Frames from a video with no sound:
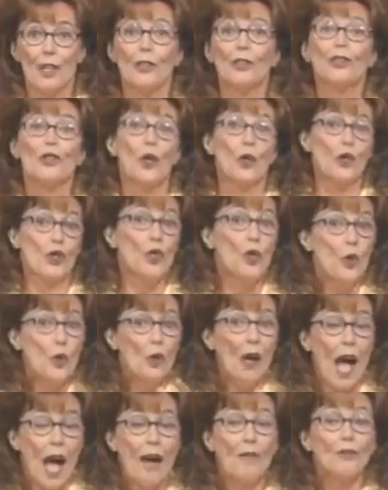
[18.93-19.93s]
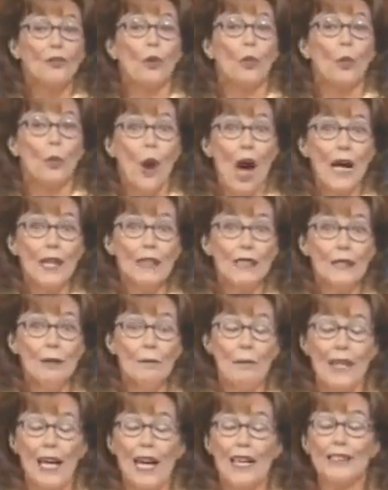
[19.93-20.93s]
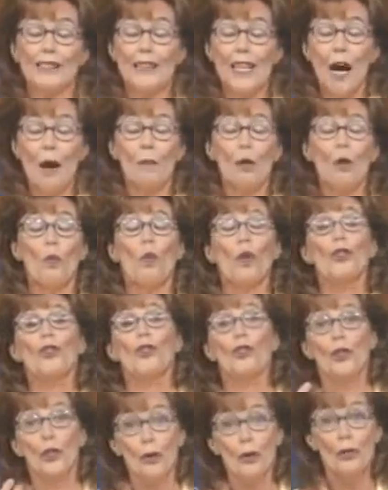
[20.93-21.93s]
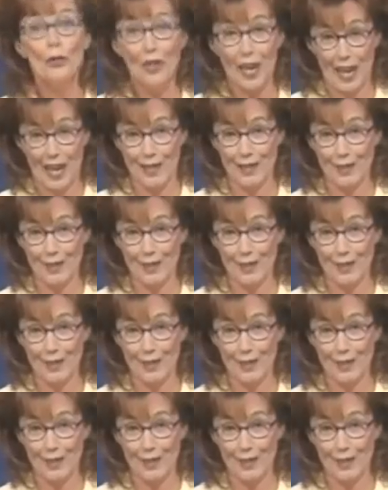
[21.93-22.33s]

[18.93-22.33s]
So you'll have to write to me and tell me what you think.